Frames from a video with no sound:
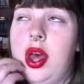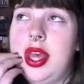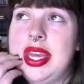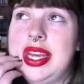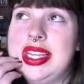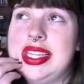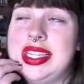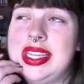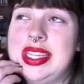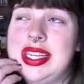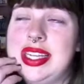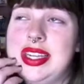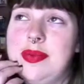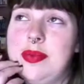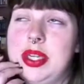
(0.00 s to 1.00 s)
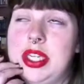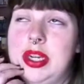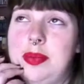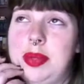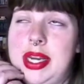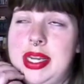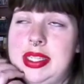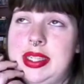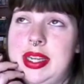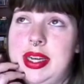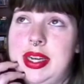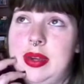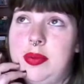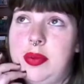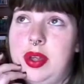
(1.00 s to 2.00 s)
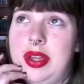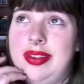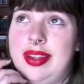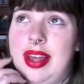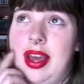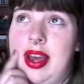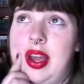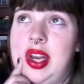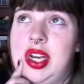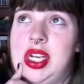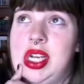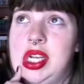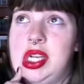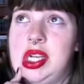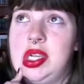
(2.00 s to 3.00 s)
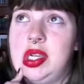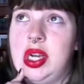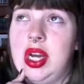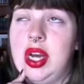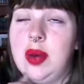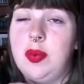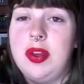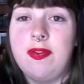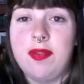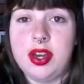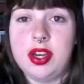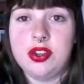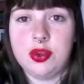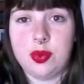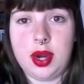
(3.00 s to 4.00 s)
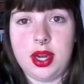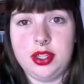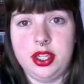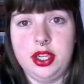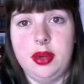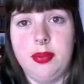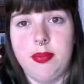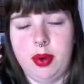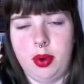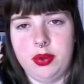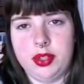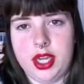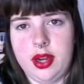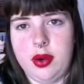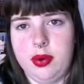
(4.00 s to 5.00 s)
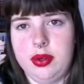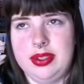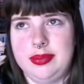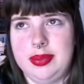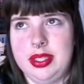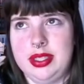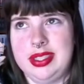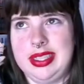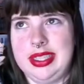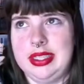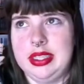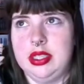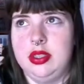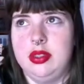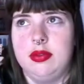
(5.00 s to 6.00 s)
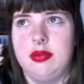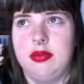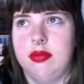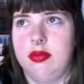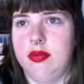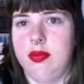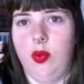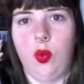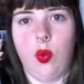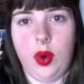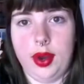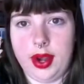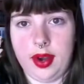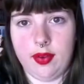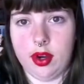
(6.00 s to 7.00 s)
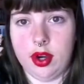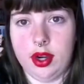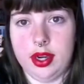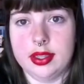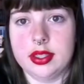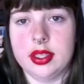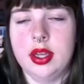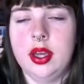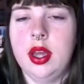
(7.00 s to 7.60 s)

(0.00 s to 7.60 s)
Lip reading: is, because I didn't bring it up last time, is that we finished watching BoJack Horseman season whatever it is.